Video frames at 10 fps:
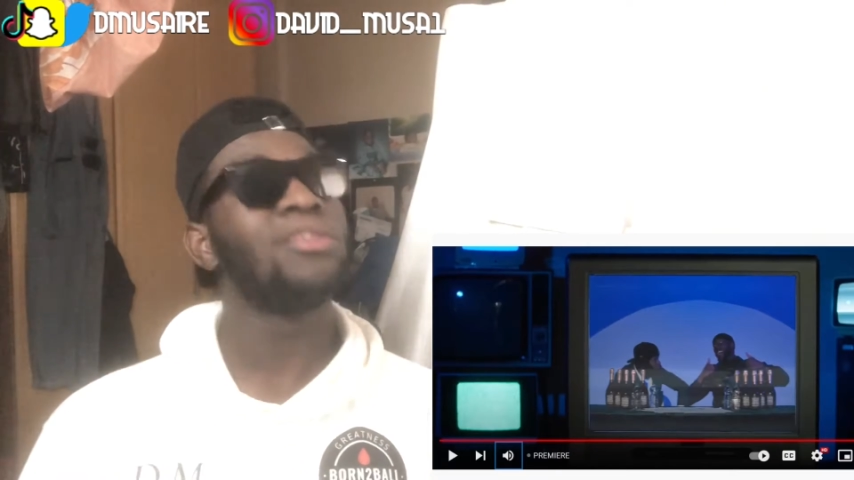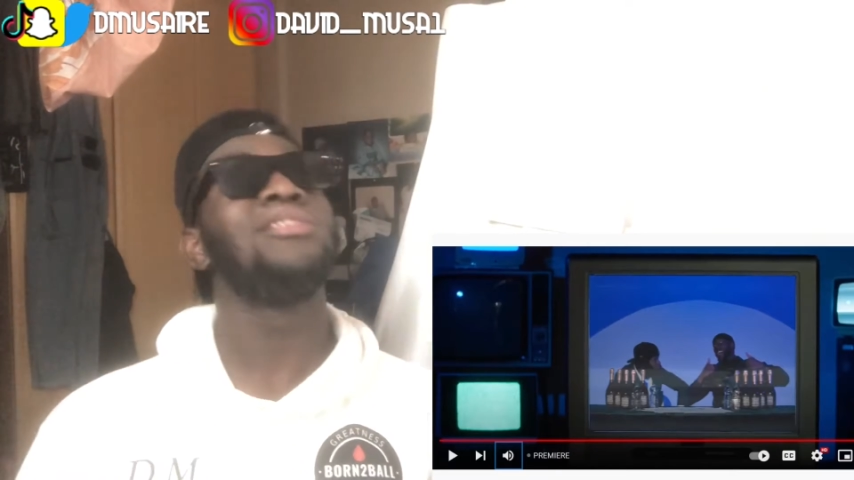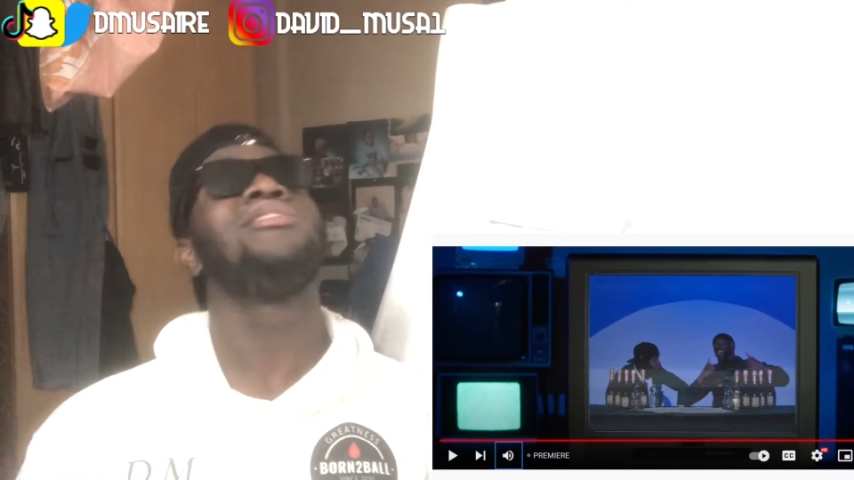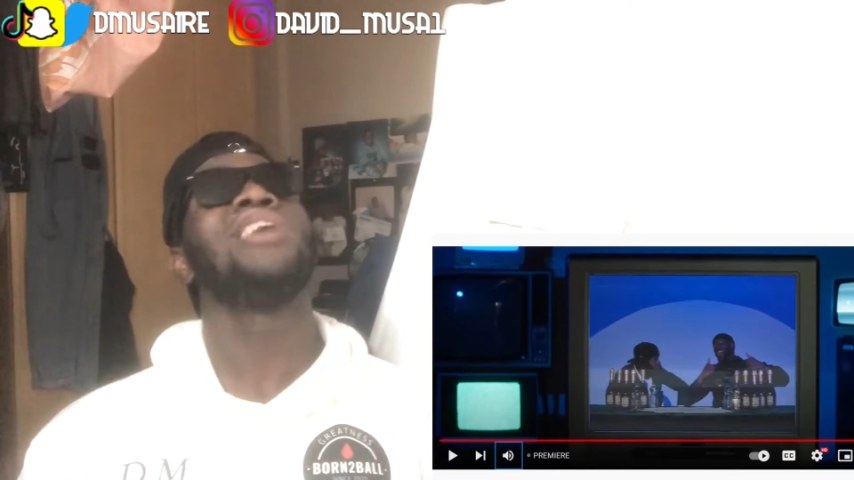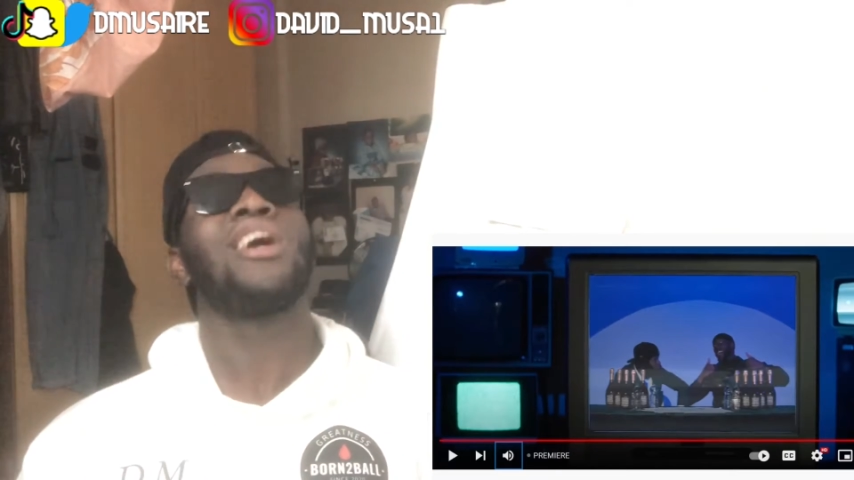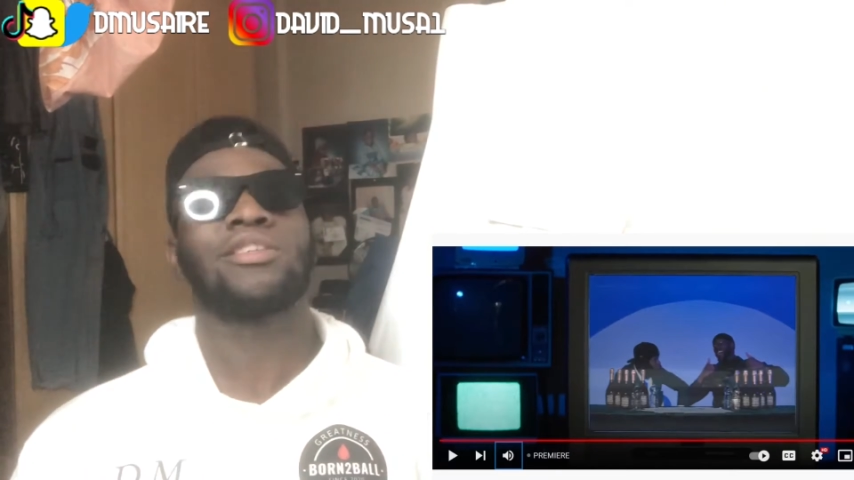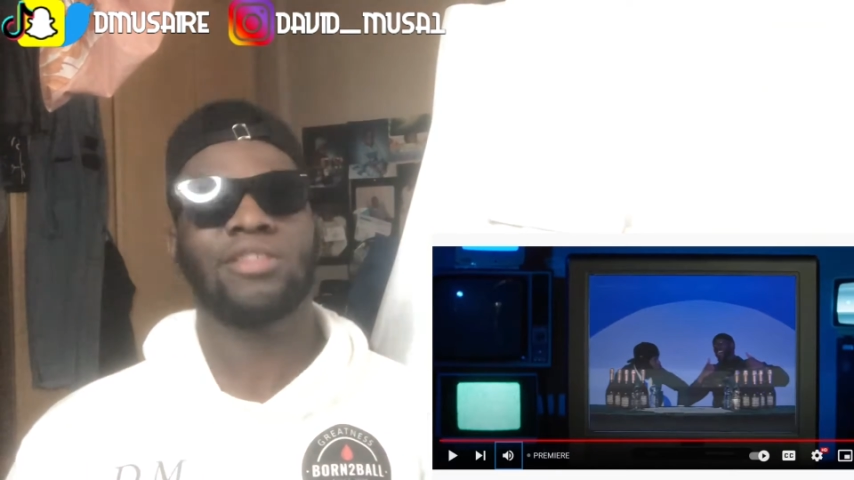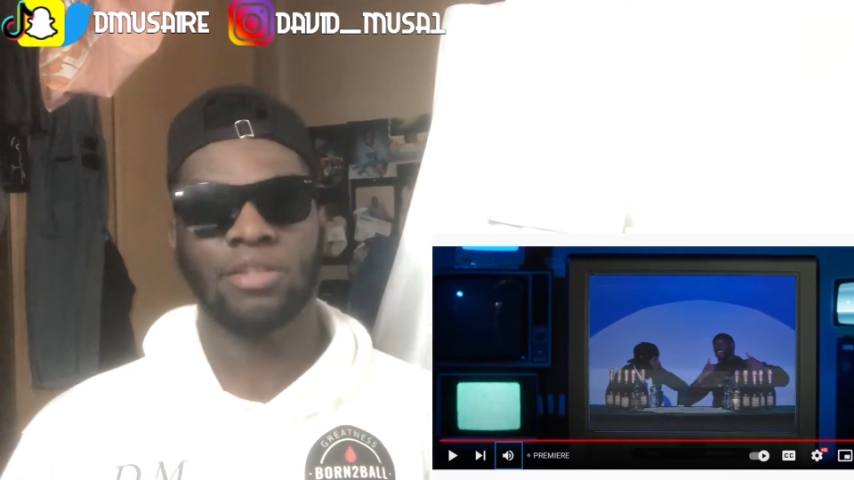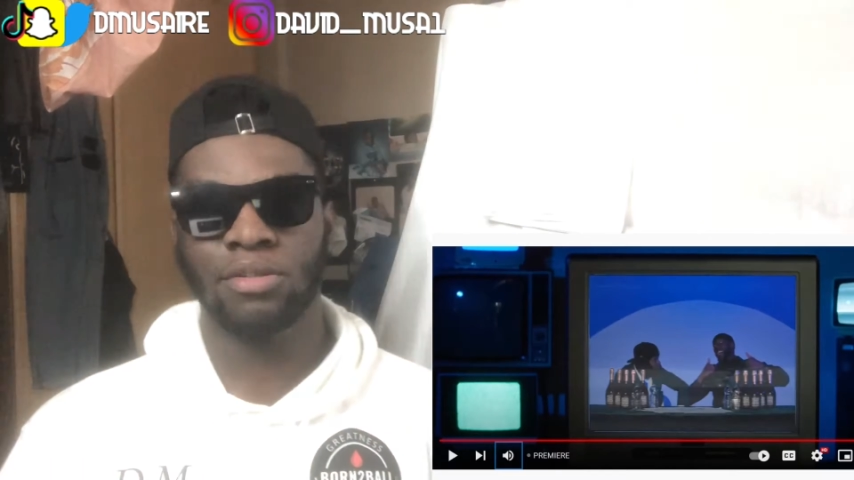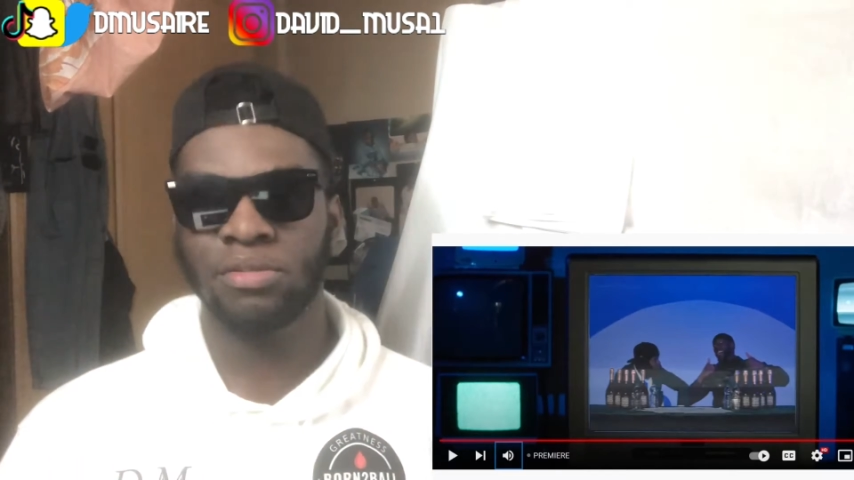
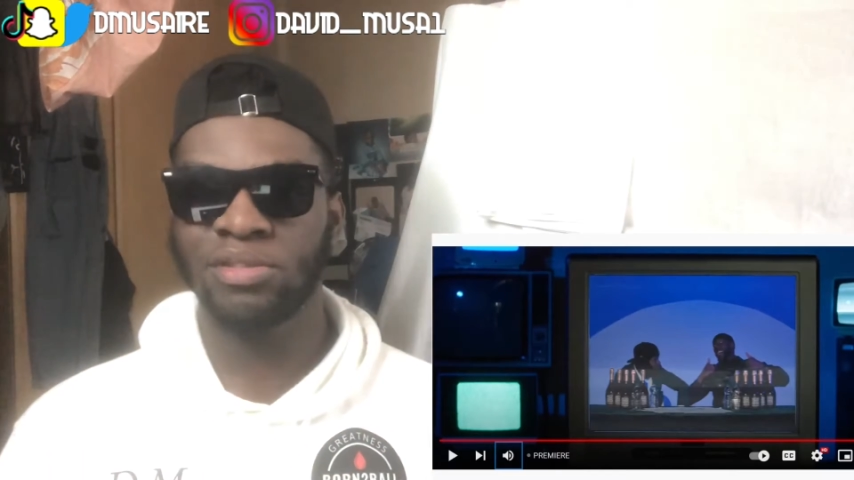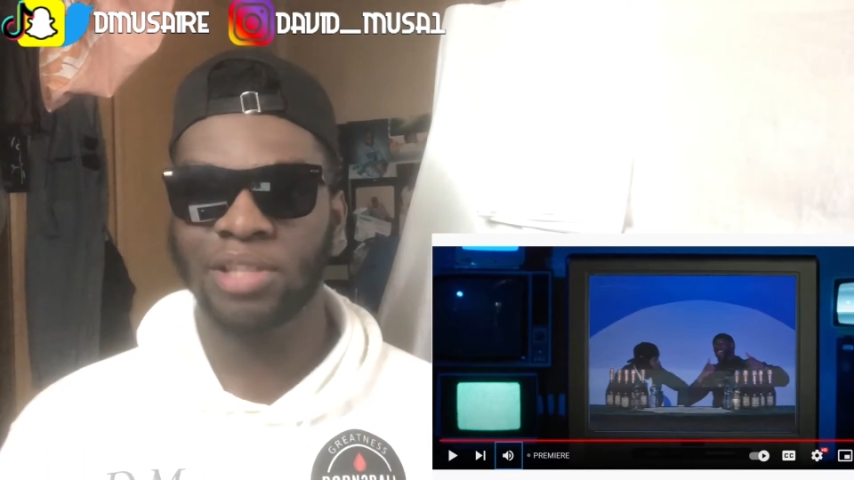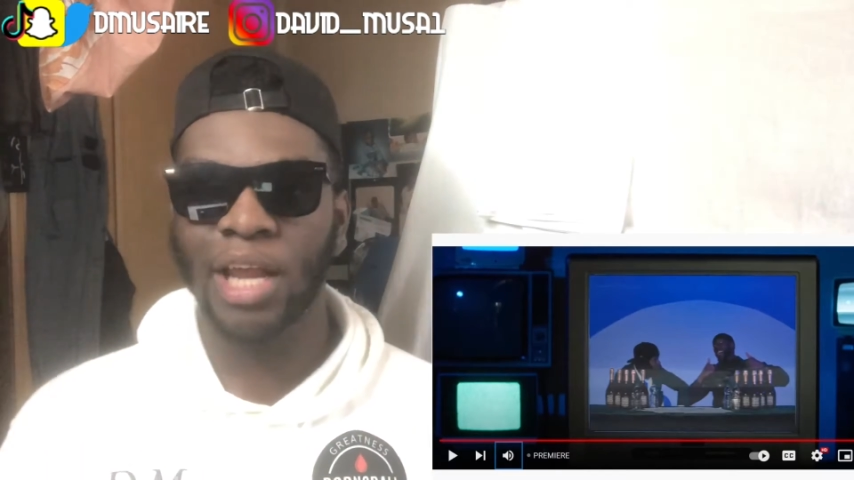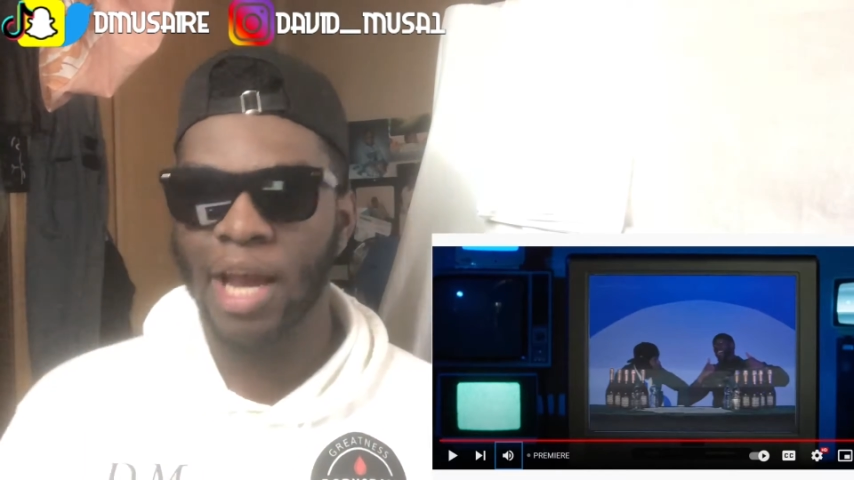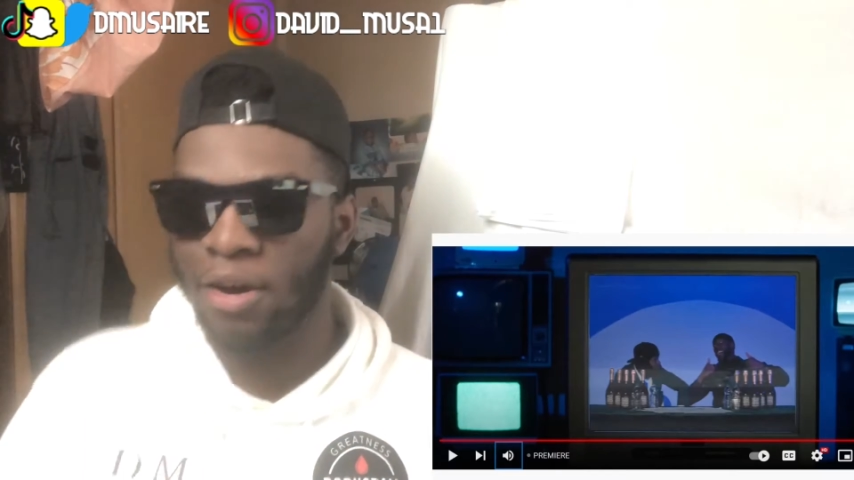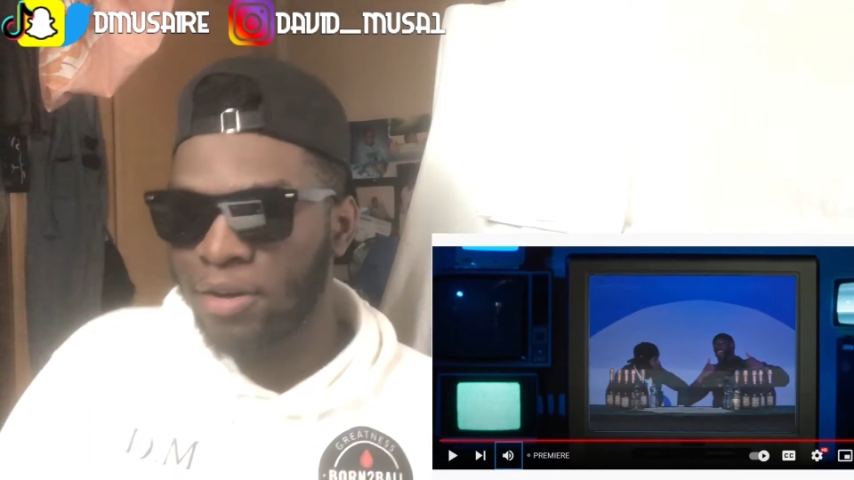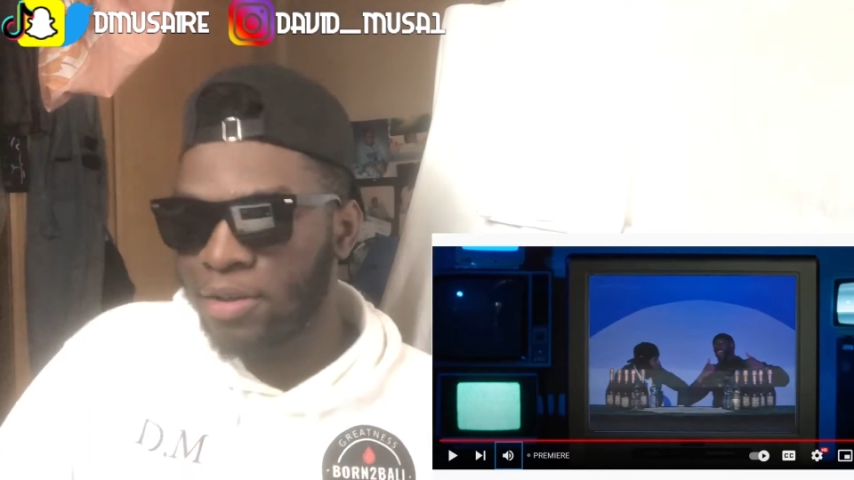yucked. Done out.